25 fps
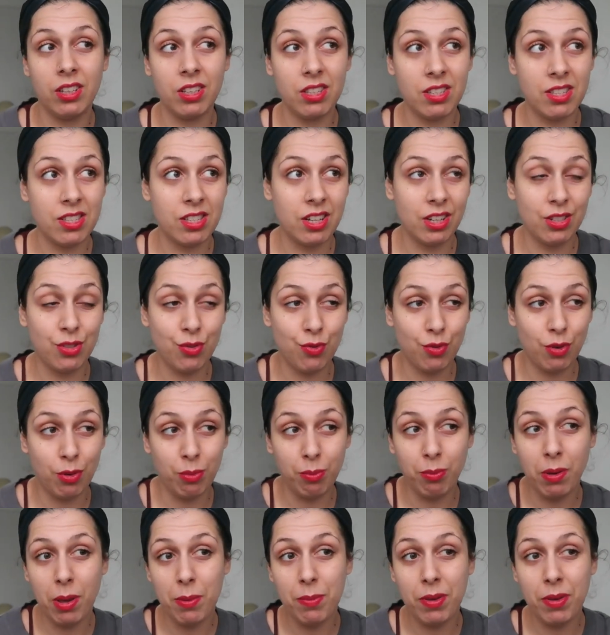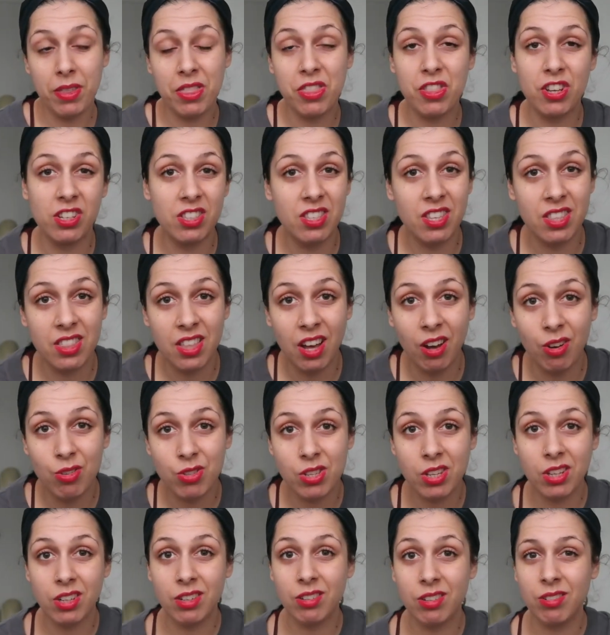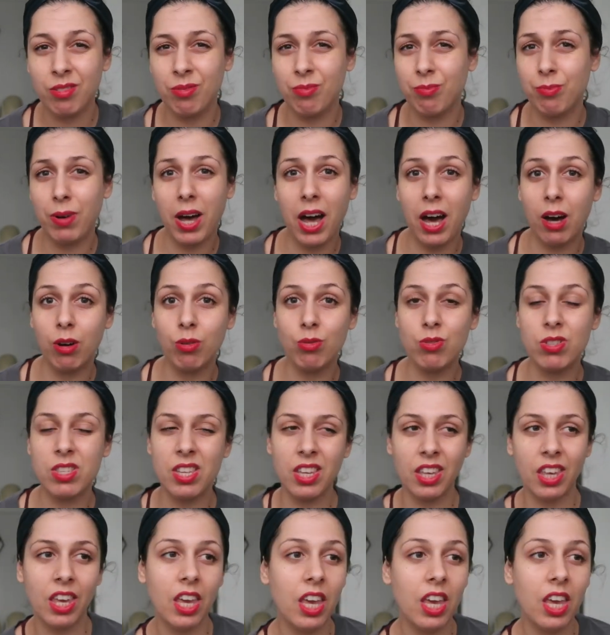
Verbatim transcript: it starts from maybe 30,000 pounds a